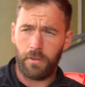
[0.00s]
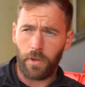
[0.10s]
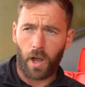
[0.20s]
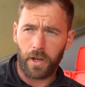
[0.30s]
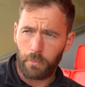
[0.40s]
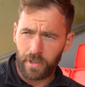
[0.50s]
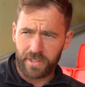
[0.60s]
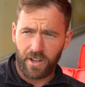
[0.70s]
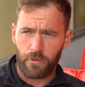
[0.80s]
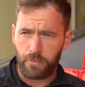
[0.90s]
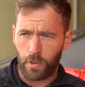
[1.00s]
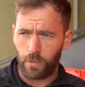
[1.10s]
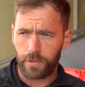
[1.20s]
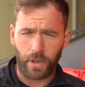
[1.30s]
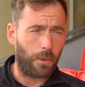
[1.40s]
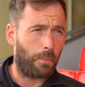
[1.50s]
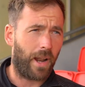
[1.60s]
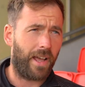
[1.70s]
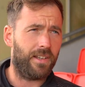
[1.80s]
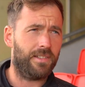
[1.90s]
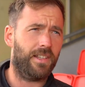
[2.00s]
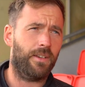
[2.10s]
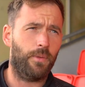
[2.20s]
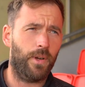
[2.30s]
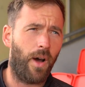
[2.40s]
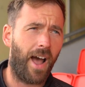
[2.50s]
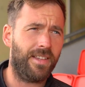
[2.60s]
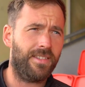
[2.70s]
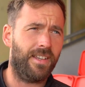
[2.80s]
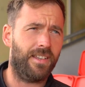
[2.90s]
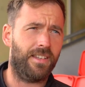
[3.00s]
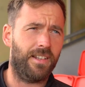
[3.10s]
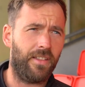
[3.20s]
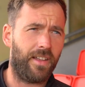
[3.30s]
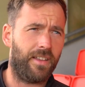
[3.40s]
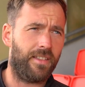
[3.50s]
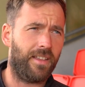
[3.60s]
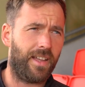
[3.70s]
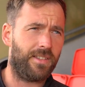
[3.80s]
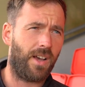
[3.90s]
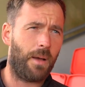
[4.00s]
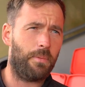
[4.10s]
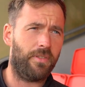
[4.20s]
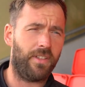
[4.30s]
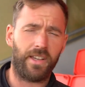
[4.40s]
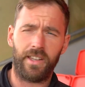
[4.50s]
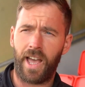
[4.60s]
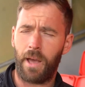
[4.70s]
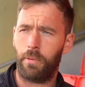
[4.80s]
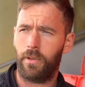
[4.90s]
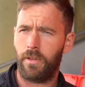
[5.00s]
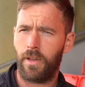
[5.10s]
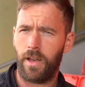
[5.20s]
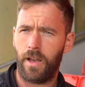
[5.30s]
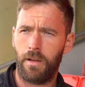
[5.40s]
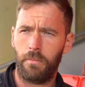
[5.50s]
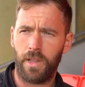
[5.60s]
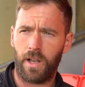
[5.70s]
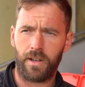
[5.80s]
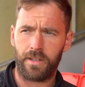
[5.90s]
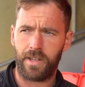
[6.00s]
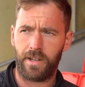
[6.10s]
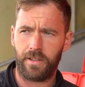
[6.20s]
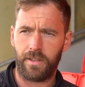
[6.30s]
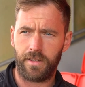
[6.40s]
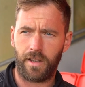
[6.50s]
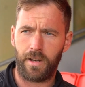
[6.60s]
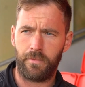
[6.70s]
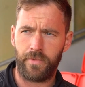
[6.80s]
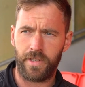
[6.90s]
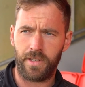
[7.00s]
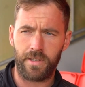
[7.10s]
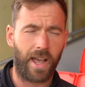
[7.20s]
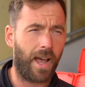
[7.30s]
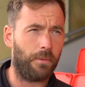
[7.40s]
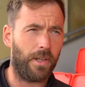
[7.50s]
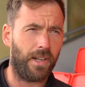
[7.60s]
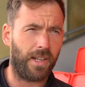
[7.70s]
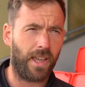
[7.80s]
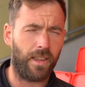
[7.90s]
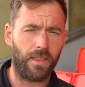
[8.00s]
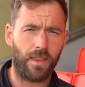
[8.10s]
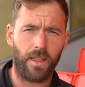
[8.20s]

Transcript: not only myself but also the players that if we're not at it, you know, that type of thing can happen. And like I said, I don't envisage that happening again.